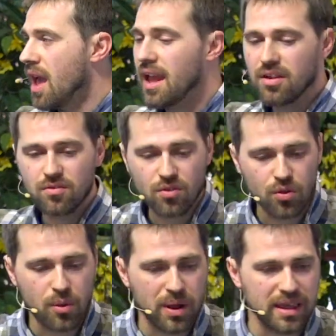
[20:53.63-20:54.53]
And so
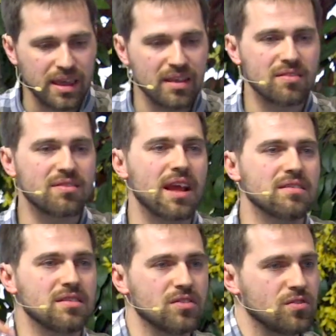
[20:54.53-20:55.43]
then when he
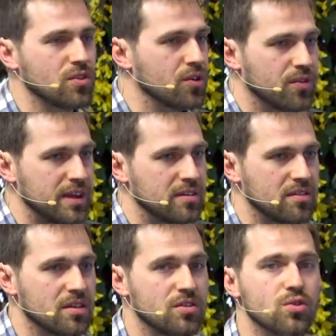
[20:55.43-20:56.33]
sends his
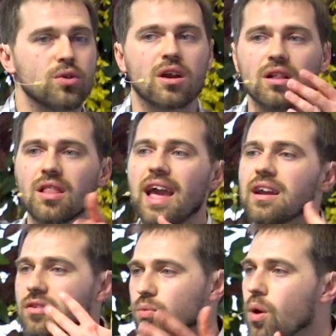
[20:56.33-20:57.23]
servants to
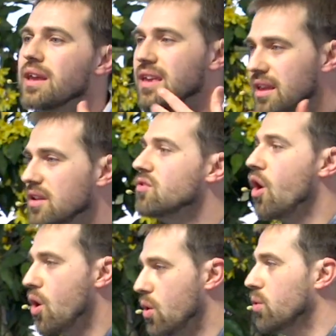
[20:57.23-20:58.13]
collect what he is
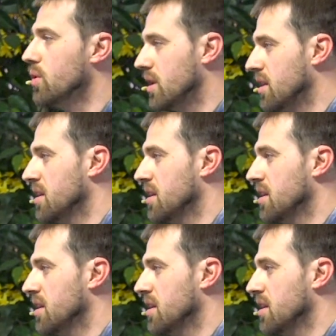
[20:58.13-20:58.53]
owed,